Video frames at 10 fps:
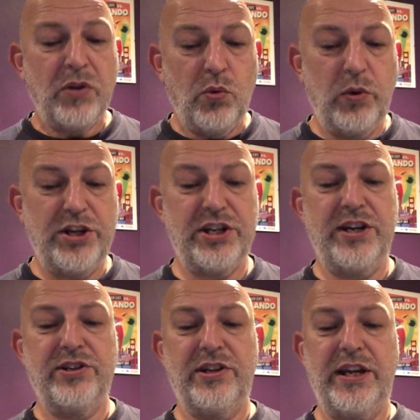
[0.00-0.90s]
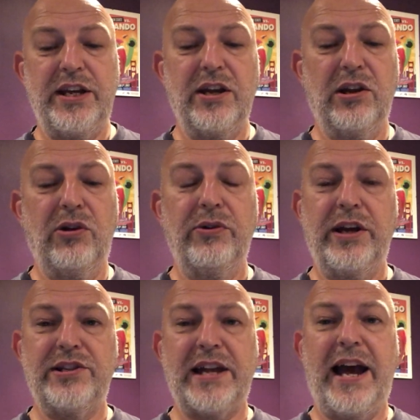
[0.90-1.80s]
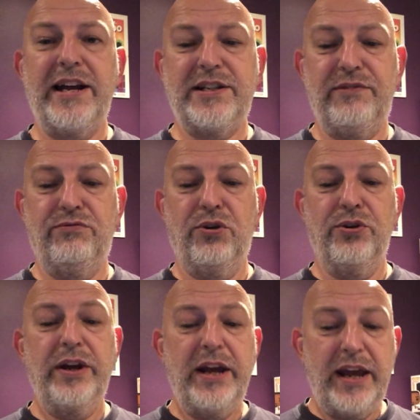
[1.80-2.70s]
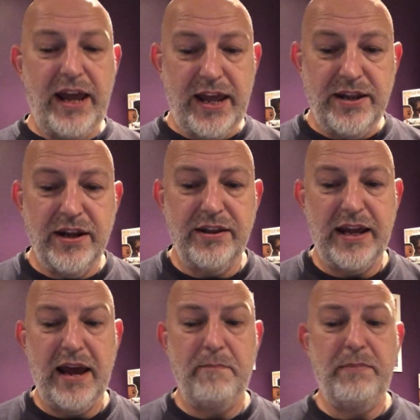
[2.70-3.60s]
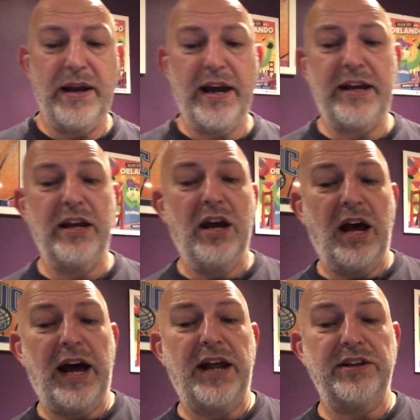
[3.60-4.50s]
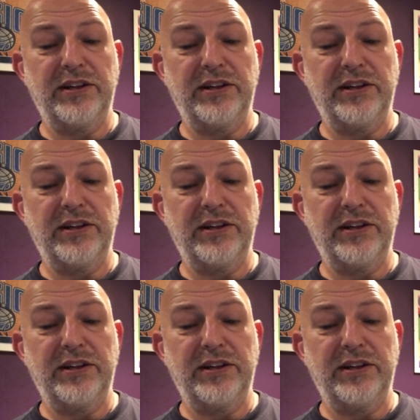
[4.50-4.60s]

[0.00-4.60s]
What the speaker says: which is the longest active run in the NBA. And in